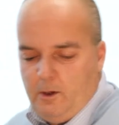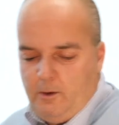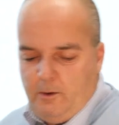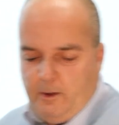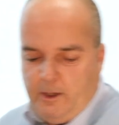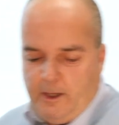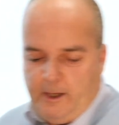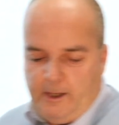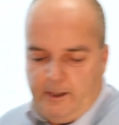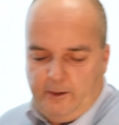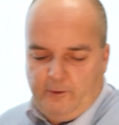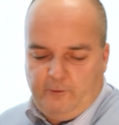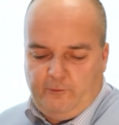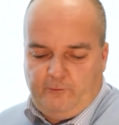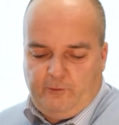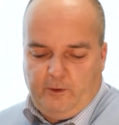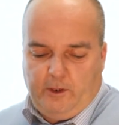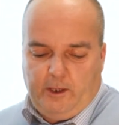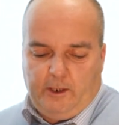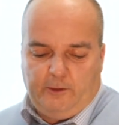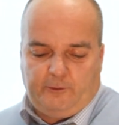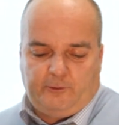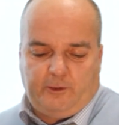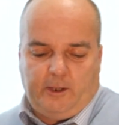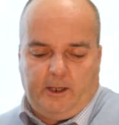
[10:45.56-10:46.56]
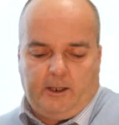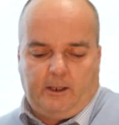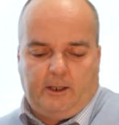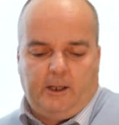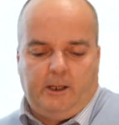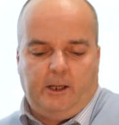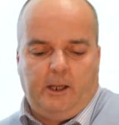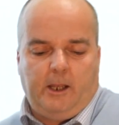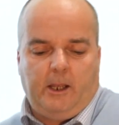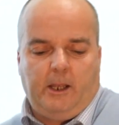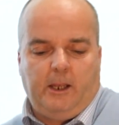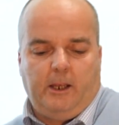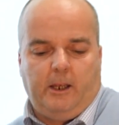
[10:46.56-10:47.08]
And
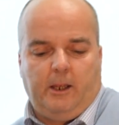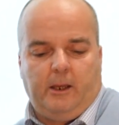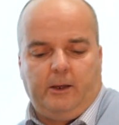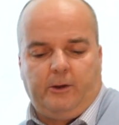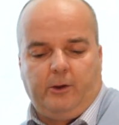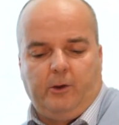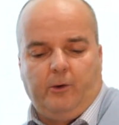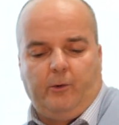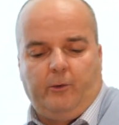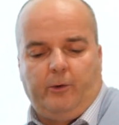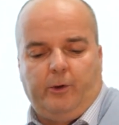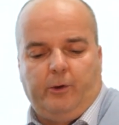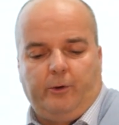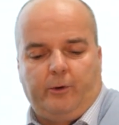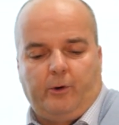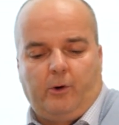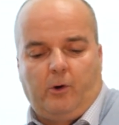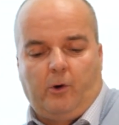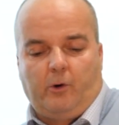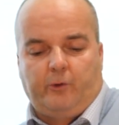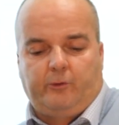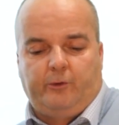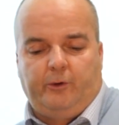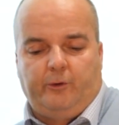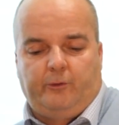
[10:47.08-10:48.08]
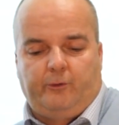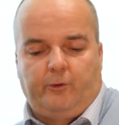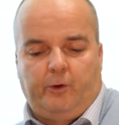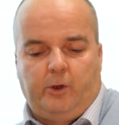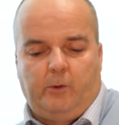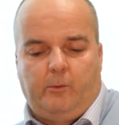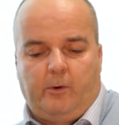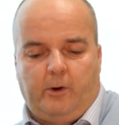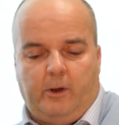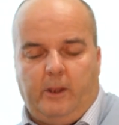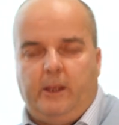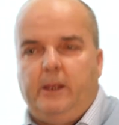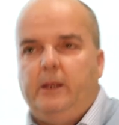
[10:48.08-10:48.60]
incidentally, the only other horse in the study
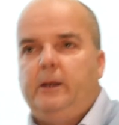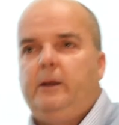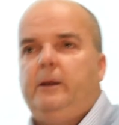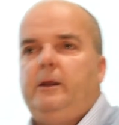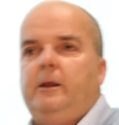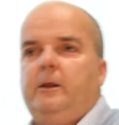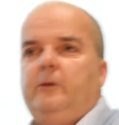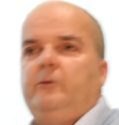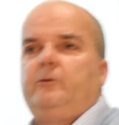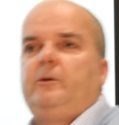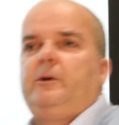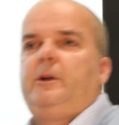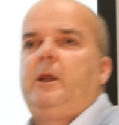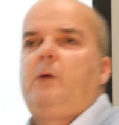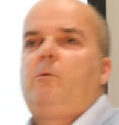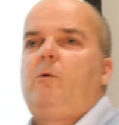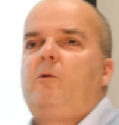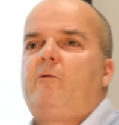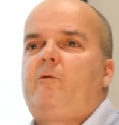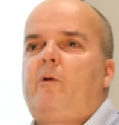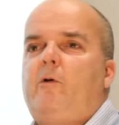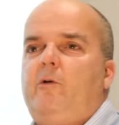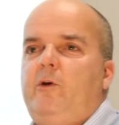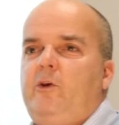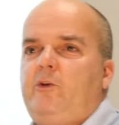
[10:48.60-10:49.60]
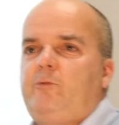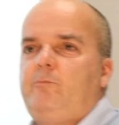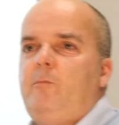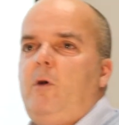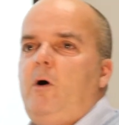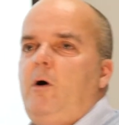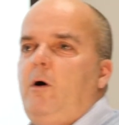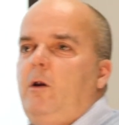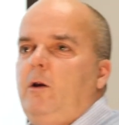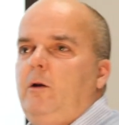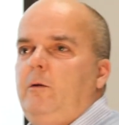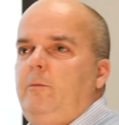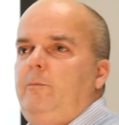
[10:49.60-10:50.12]
were Indians, and they were very
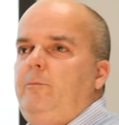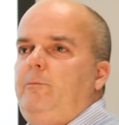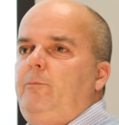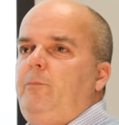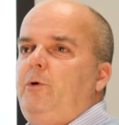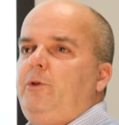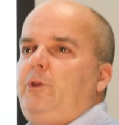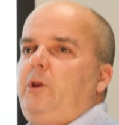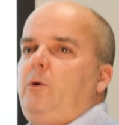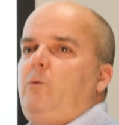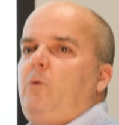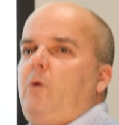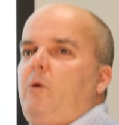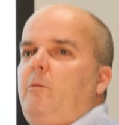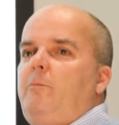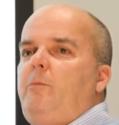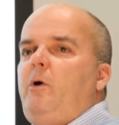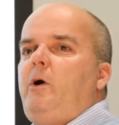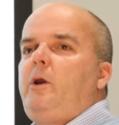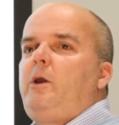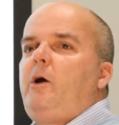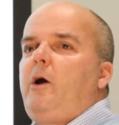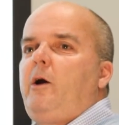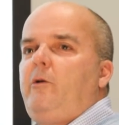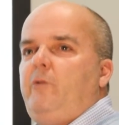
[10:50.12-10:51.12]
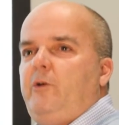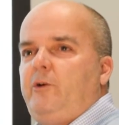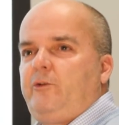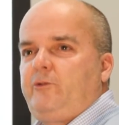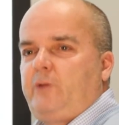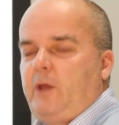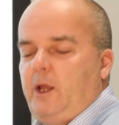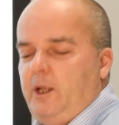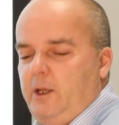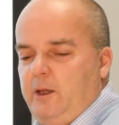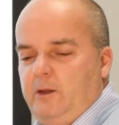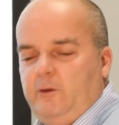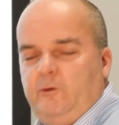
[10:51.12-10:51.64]
small. But they were by Irish
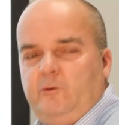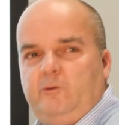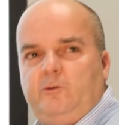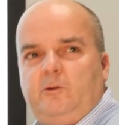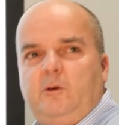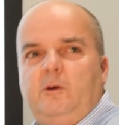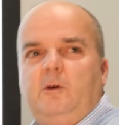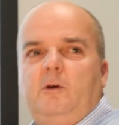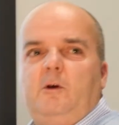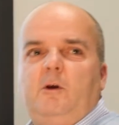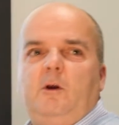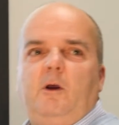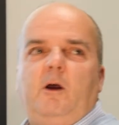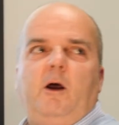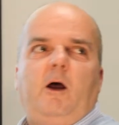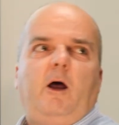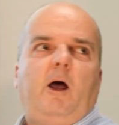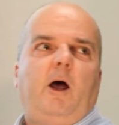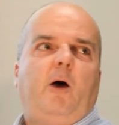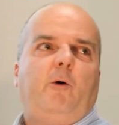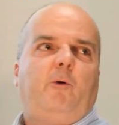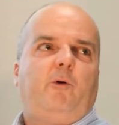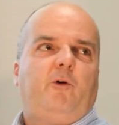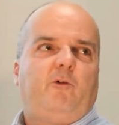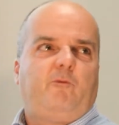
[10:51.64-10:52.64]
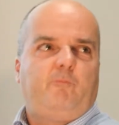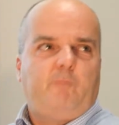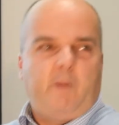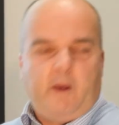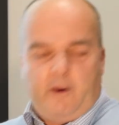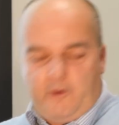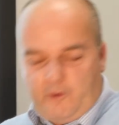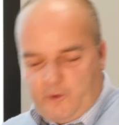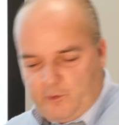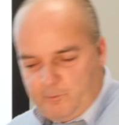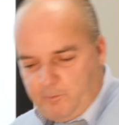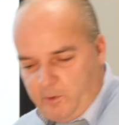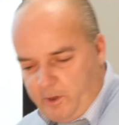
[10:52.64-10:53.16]
stallions, out of
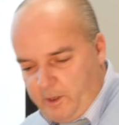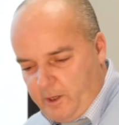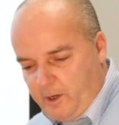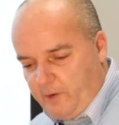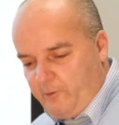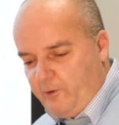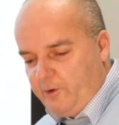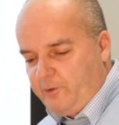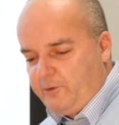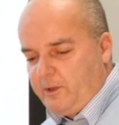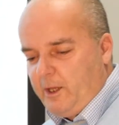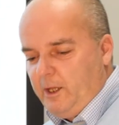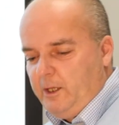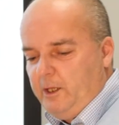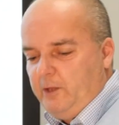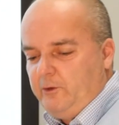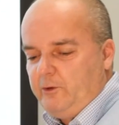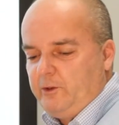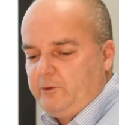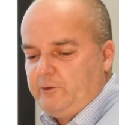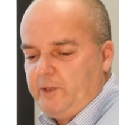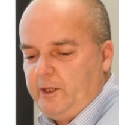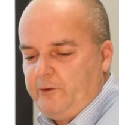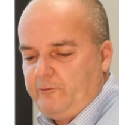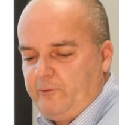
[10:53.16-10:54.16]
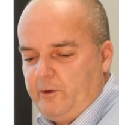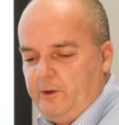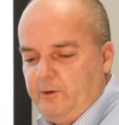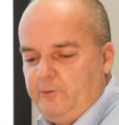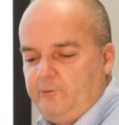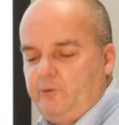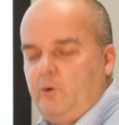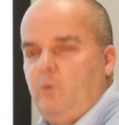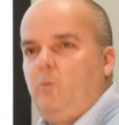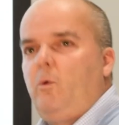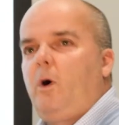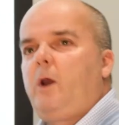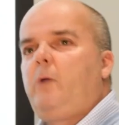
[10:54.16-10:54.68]
mares by Irish stallions, etc.
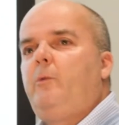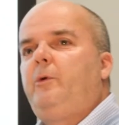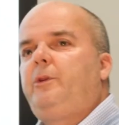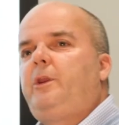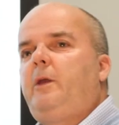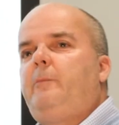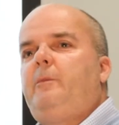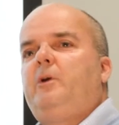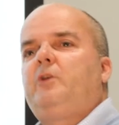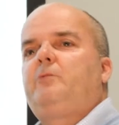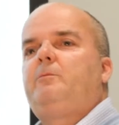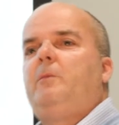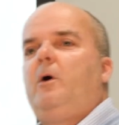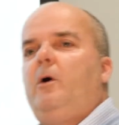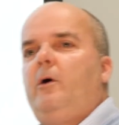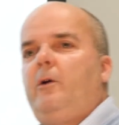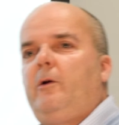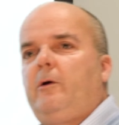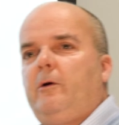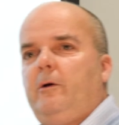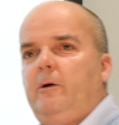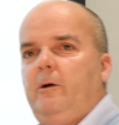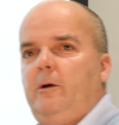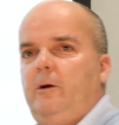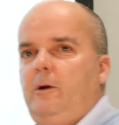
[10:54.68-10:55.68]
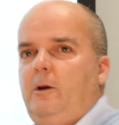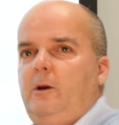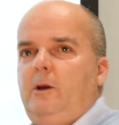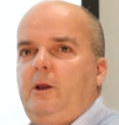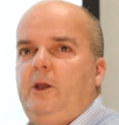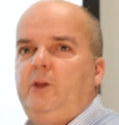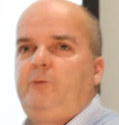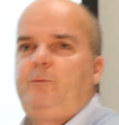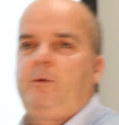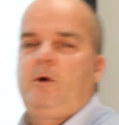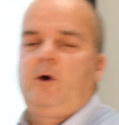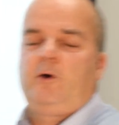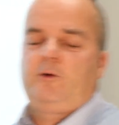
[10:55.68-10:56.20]
So why would they be smaller?
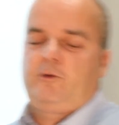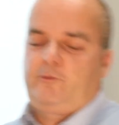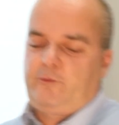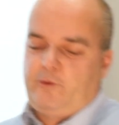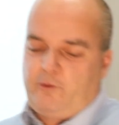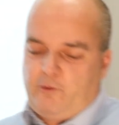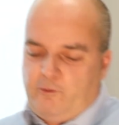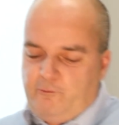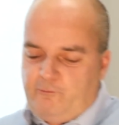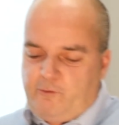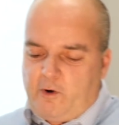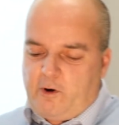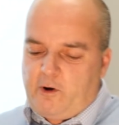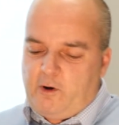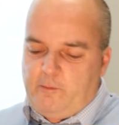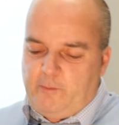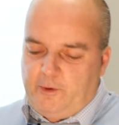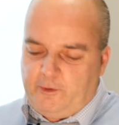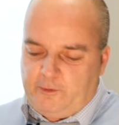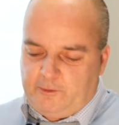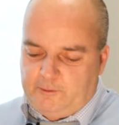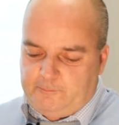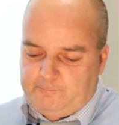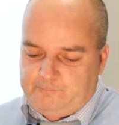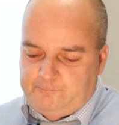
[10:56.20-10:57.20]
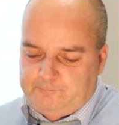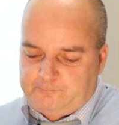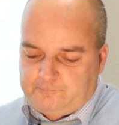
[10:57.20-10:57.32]
It's because of their environment.